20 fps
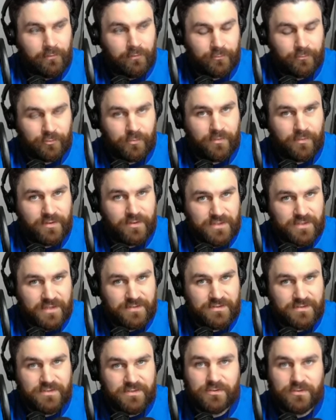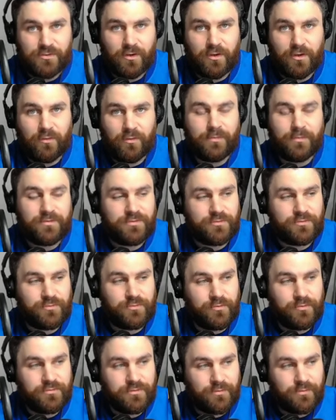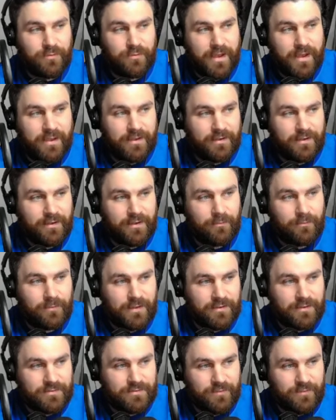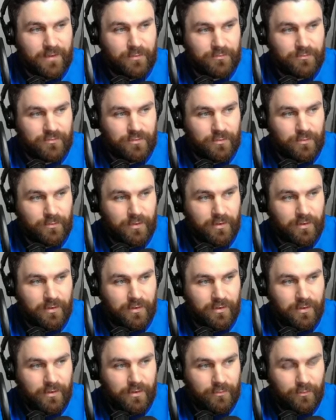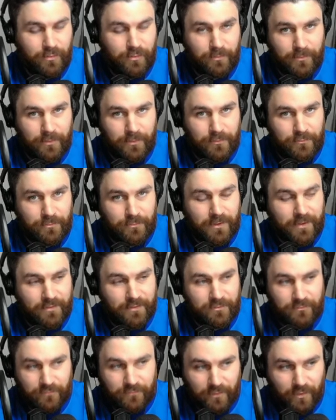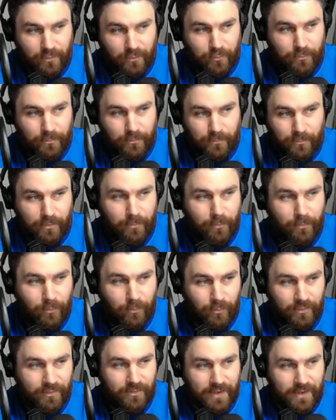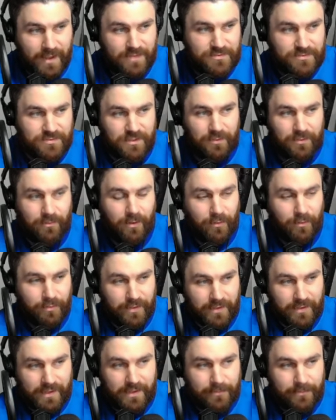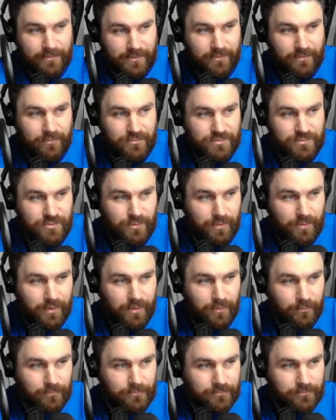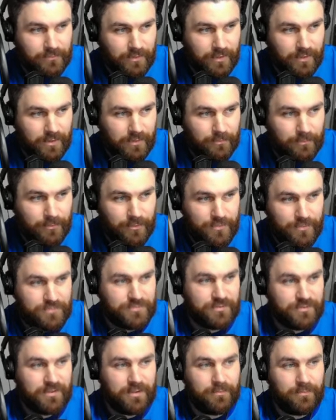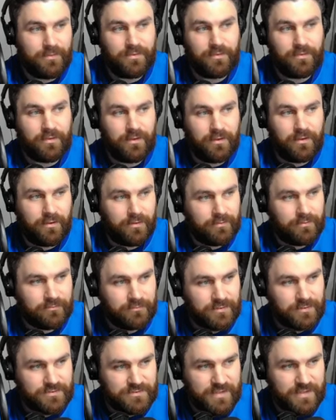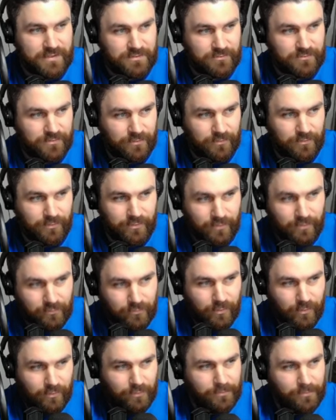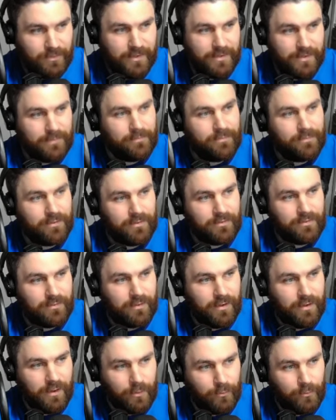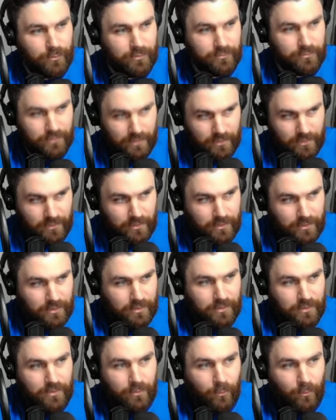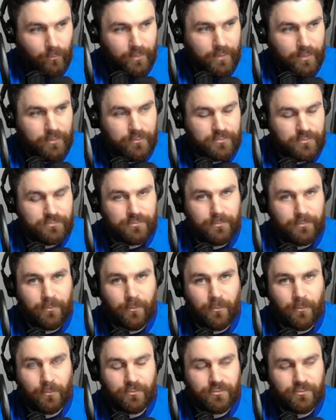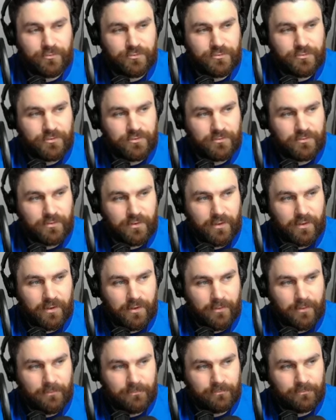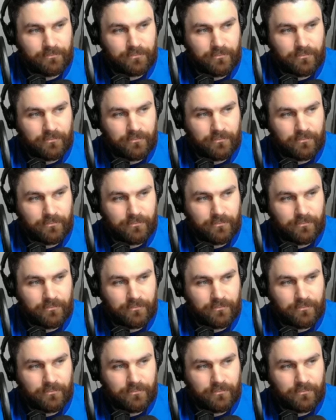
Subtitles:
some of the chances that Tyler Roberts has tried to create, you know, it's fell to another Blues player that's followed up and put the ball in the net. So I think he'd be a good duo, personally, with Stansfield. I think I'd rather play him than Hogan. Although there is reports that